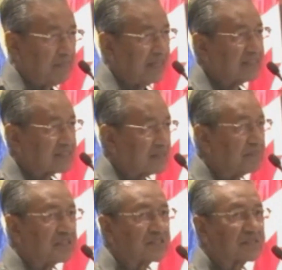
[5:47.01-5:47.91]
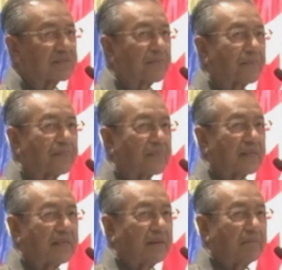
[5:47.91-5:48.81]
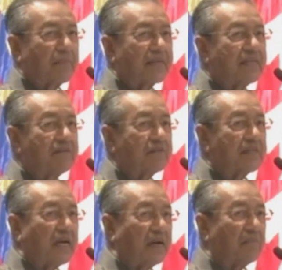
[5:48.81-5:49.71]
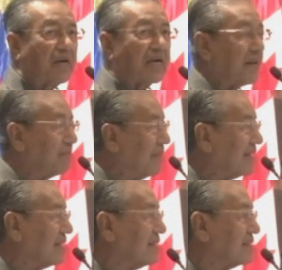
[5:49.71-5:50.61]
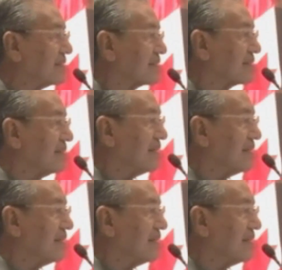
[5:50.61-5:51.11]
extremists. But even among Americans,